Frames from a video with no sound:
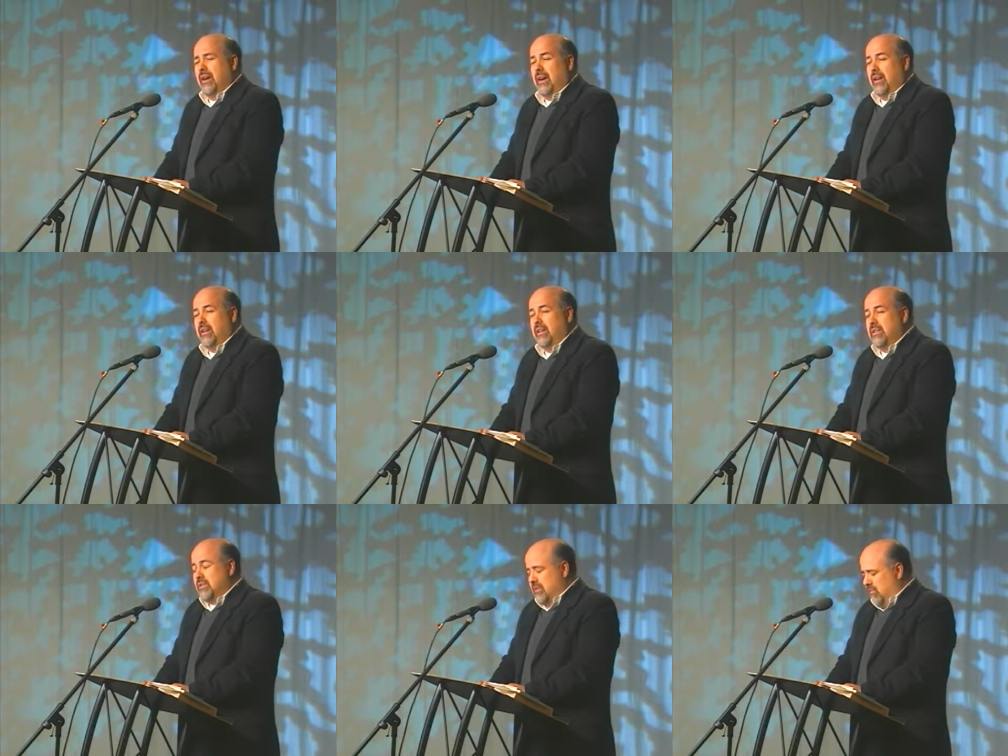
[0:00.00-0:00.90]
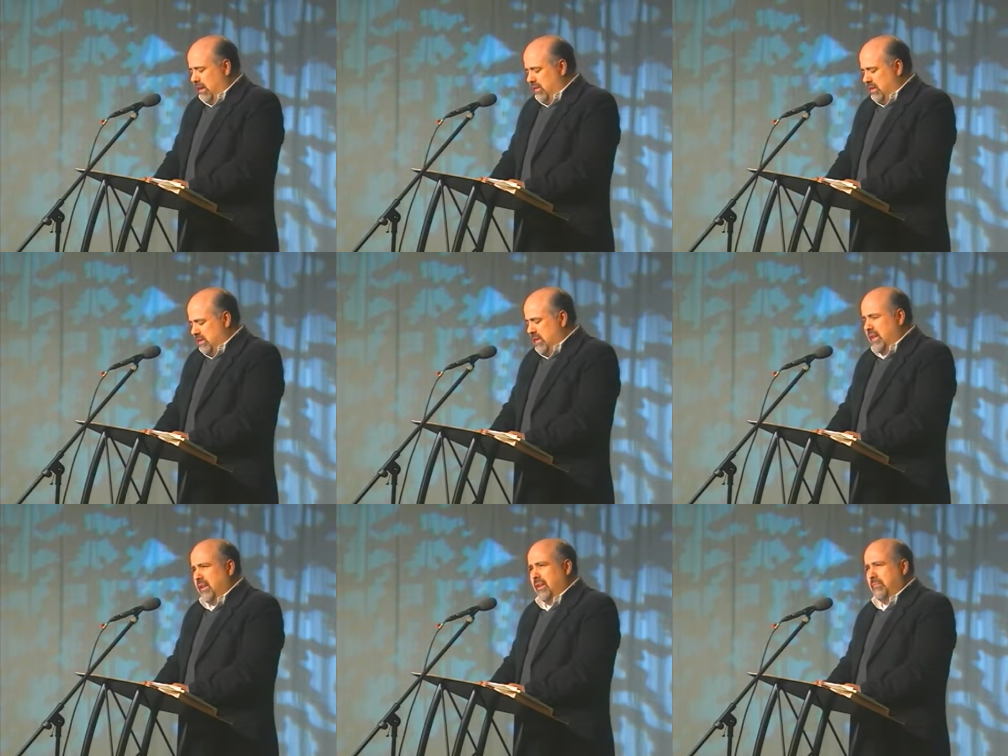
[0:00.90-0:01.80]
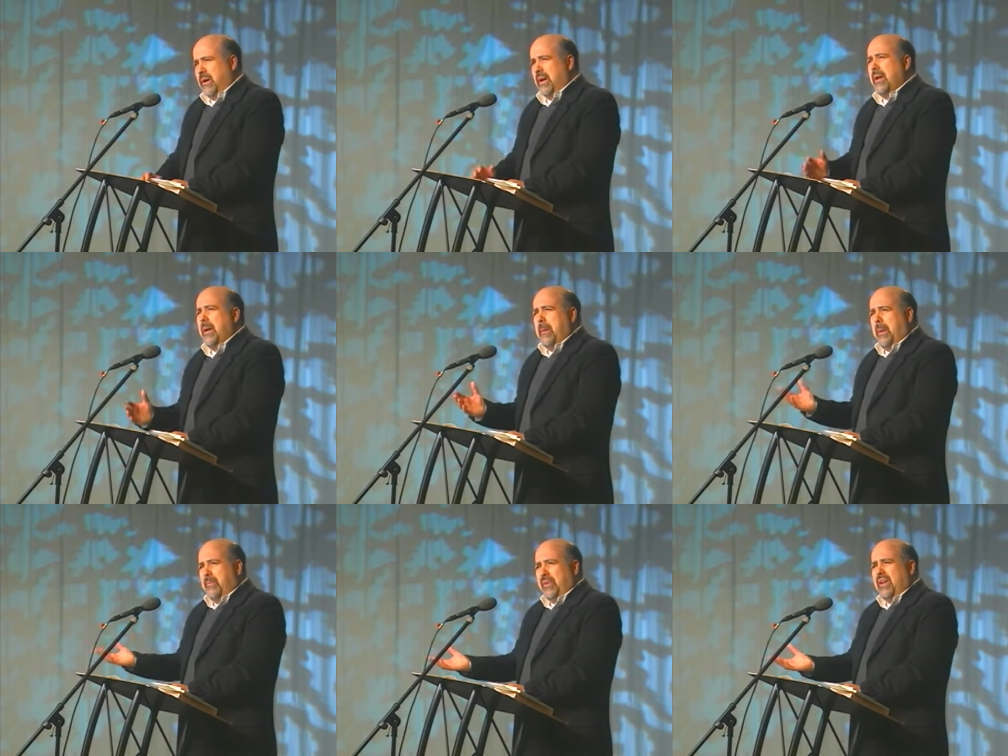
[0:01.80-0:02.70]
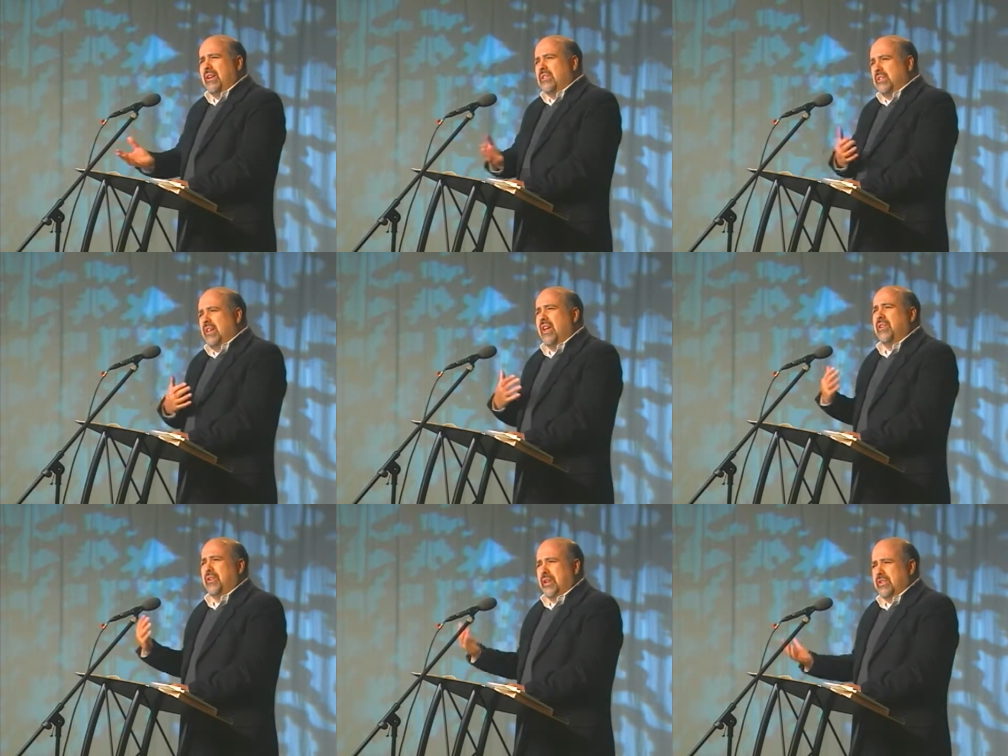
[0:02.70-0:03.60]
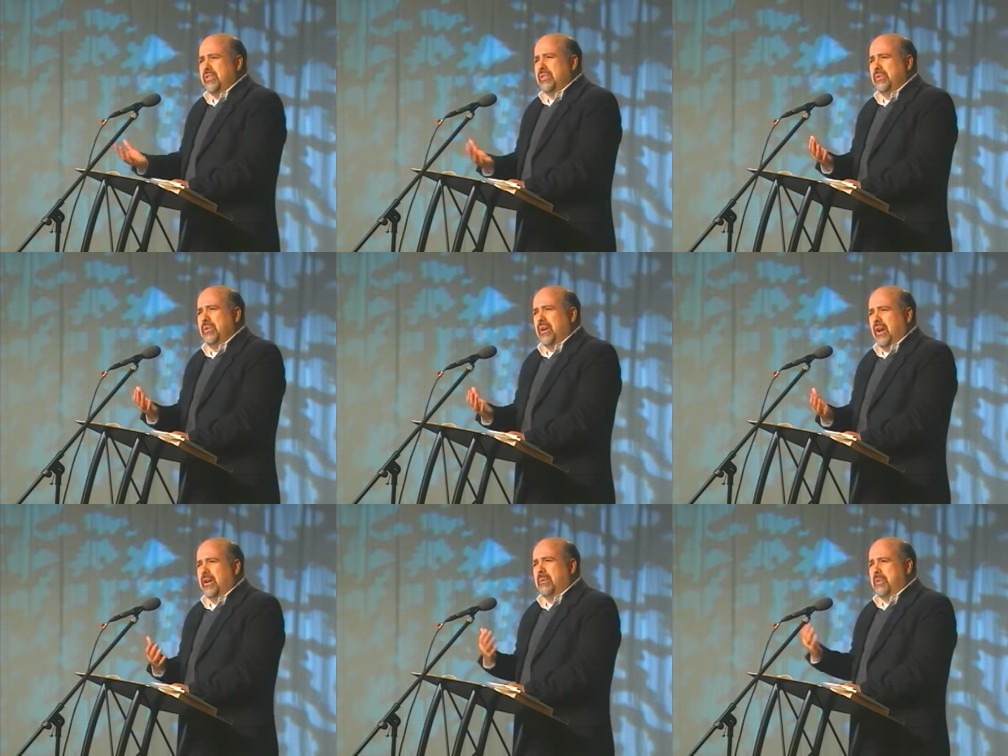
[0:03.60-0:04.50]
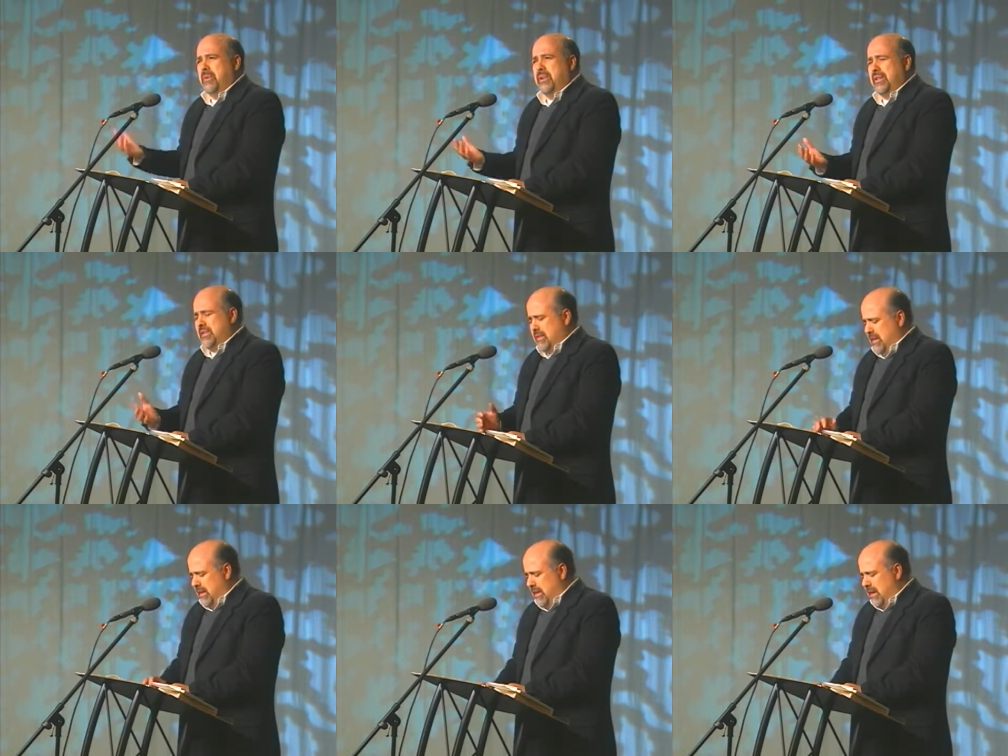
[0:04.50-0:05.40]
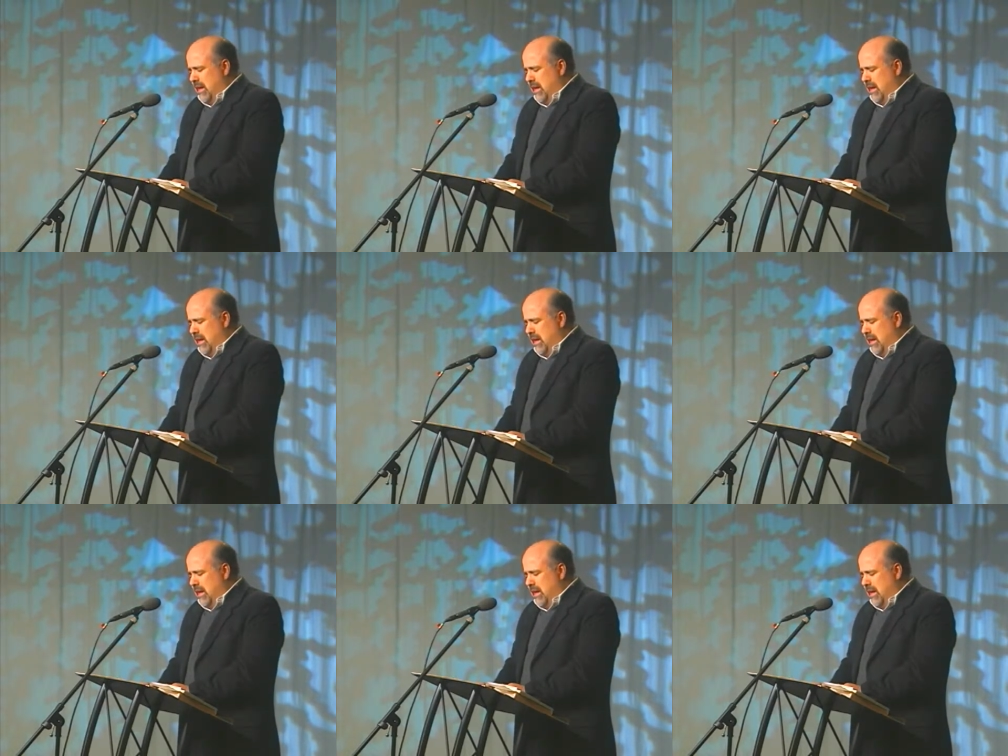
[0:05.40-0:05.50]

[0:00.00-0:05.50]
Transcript: Uh, uh, is relevant to healing by, by bringing us together into uh, communities uh,